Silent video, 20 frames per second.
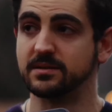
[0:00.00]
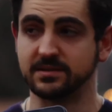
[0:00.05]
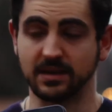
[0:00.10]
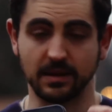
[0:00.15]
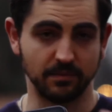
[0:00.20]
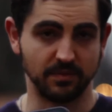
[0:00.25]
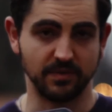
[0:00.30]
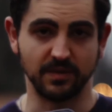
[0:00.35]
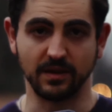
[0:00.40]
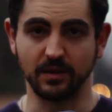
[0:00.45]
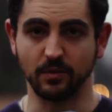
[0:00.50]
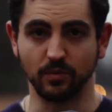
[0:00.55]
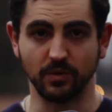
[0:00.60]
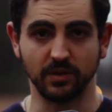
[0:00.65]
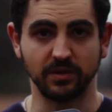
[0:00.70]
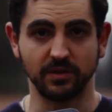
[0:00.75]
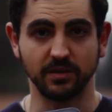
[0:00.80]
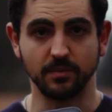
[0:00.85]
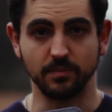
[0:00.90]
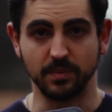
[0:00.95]
Same
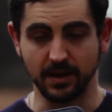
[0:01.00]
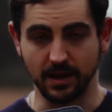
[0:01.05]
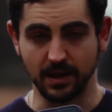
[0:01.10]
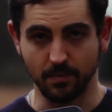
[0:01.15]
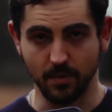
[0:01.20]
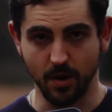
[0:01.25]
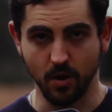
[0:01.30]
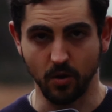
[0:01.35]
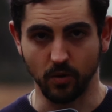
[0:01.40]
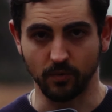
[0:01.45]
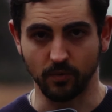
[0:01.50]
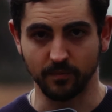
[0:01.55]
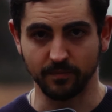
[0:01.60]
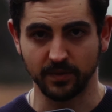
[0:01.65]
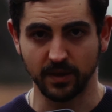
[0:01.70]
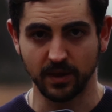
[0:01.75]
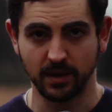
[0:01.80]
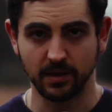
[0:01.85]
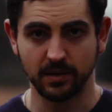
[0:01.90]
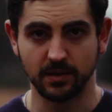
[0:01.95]
thing with P M O.
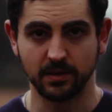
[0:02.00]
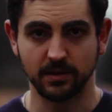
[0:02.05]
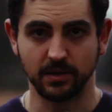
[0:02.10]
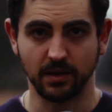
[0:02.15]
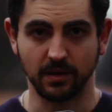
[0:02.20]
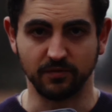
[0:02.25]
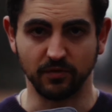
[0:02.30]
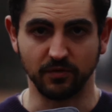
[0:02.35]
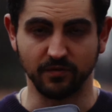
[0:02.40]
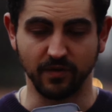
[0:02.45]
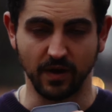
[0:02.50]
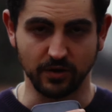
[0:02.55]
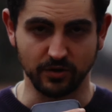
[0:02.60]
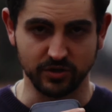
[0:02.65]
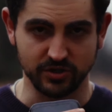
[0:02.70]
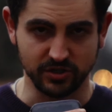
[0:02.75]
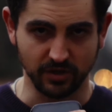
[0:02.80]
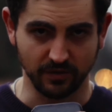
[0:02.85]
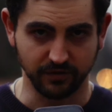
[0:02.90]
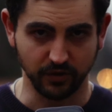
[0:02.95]
If you
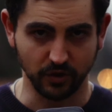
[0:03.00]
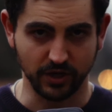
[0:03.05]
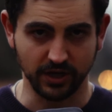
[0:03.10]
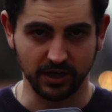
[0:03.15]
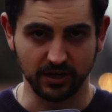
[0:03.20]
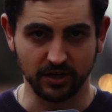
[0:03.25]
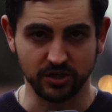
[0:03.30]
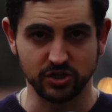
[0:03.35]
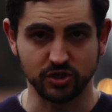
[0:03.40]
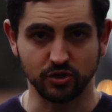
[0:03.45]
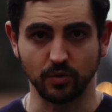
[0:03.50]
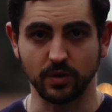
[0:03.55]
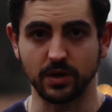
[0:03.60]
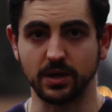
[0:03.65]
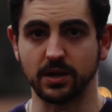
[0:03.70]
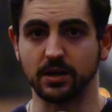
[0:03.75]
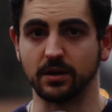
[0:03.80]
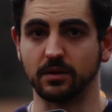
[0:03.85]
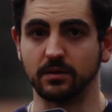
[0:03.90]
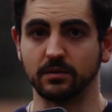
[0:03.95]
find yourself looking at a
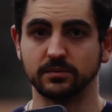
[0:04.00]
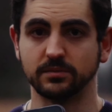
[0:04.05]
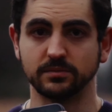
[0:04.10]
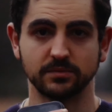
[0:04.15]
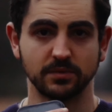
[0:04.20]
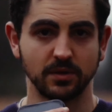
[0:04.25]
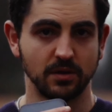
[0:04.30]
screen,